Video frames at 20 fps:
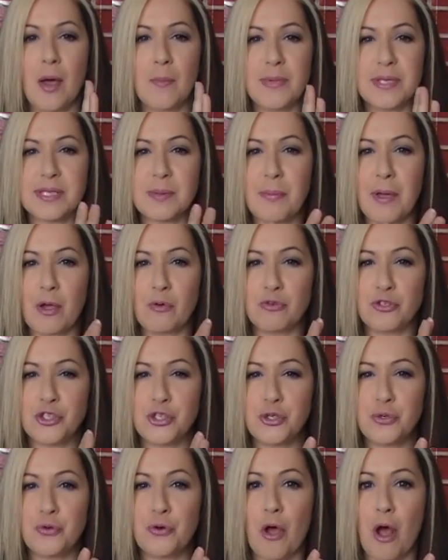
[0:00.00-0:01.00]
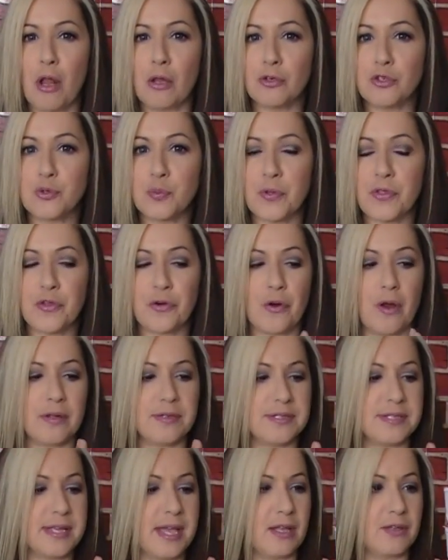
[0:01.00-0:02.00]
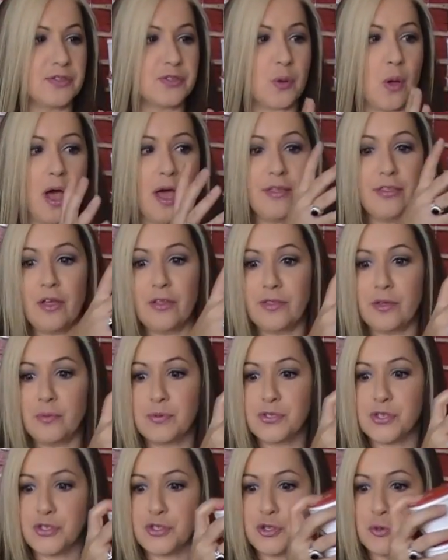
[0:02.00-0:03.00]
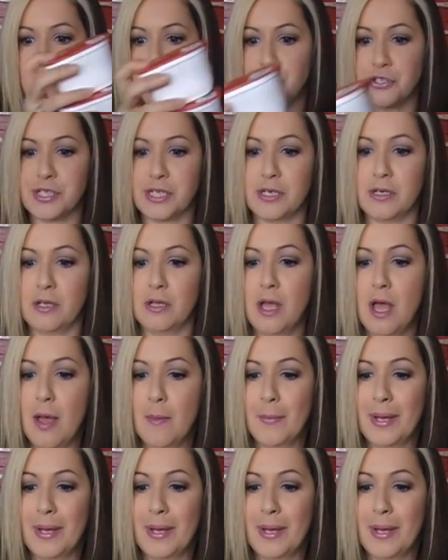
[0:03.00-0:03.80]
is about $2 when they're on sale. So I thought that was a super deal.